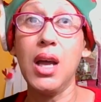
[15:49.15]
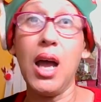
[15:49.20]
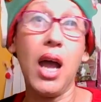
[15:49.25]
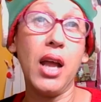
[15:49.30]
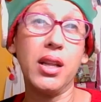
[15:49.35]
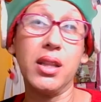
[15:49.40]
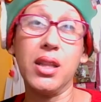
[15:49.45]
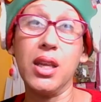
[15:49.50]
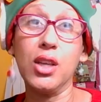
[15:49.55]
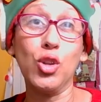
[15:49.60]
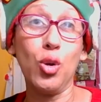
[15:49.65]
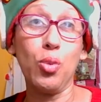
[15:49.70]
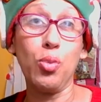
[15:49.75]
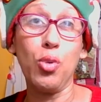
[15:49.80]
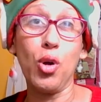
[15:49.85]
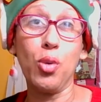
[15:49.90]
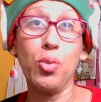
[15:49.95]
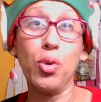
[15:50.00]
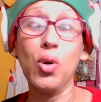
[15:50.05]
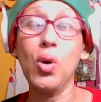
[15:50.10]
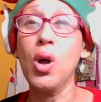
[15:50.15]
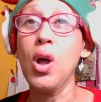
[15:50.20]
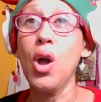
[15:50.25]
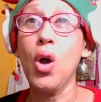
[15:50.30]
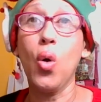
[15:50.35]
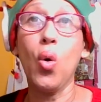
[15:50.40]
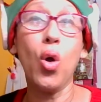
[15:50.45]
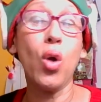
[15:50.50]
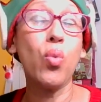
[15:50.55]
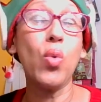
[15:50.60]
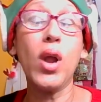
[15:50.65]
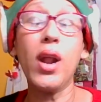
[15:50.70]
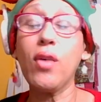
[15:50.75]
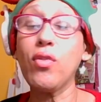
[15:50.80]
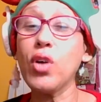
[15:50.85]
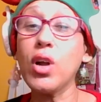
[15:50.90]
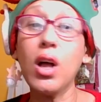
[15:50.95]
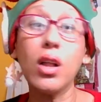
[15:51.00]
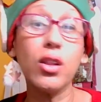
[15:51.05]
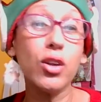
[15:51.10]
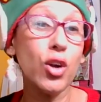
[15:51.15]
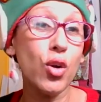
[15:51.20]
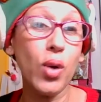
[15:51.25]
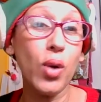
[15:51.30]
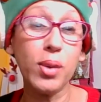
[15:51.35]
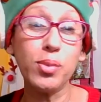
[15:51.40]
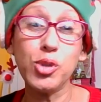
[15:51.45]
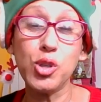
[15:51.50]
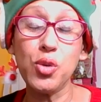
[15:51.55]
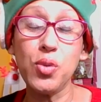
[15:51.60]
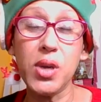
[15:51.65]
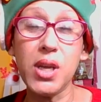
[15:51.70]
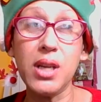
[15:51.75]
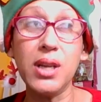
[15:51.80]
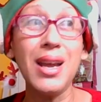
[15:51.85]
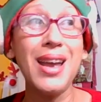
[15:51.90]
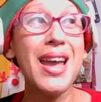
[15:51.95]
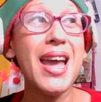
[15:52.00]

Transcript: I think they're purple, or whatever color grapes you eat.